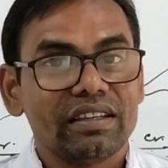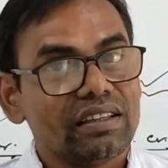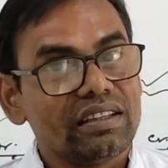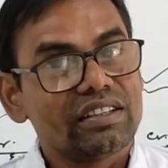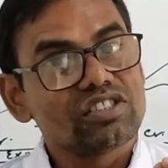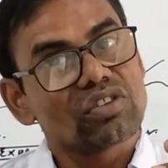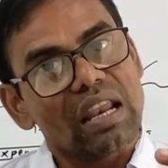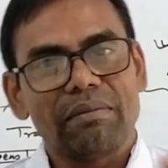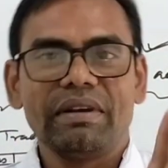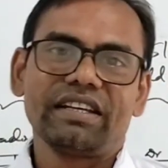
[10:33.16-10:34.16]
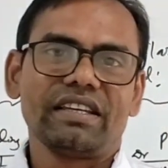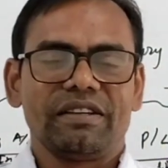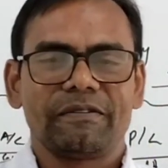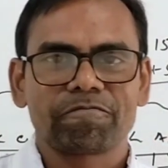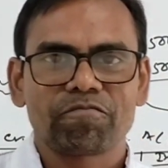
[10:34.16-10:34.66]
it is liability,
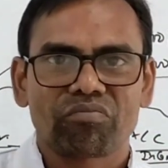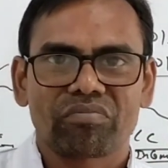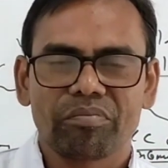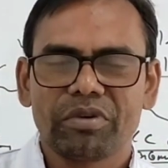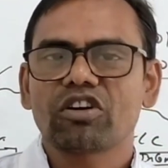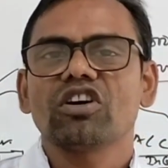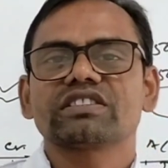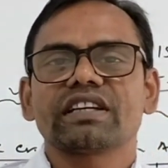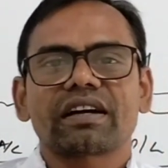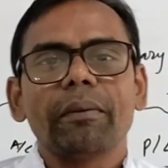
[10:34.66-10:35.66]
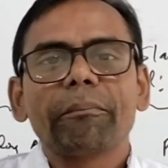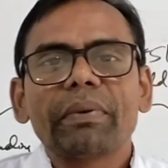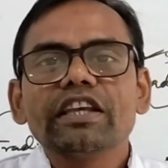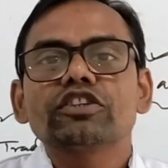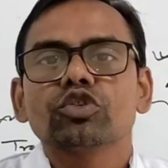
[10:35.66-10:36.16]
because the
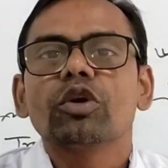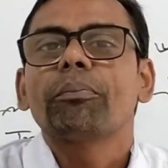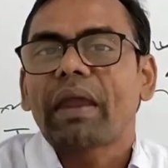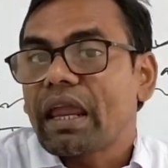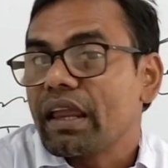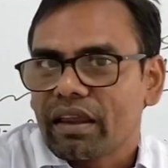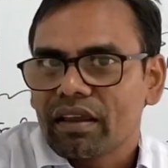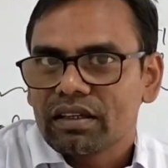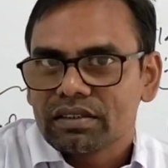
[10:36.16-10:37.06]
company should pay.